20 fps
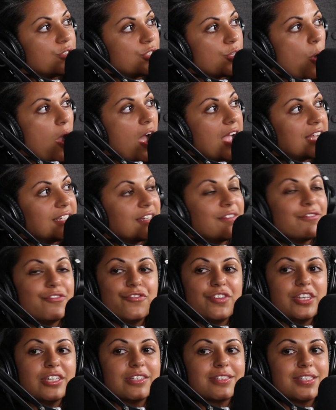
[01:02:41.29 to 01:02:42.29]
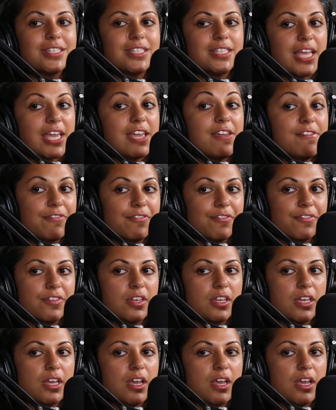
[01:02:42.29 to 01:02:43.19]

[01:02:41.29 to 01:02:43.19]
So I didn't feel safe